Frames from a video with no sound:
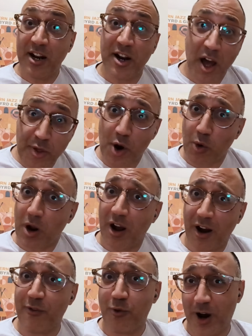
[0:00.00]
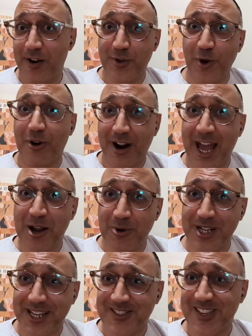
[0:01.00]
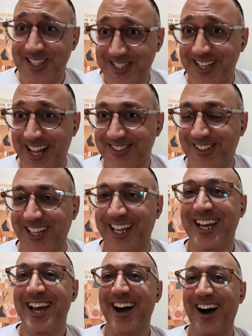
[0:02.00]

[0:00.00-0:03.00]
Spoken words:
And another of one of your equities, incidentally,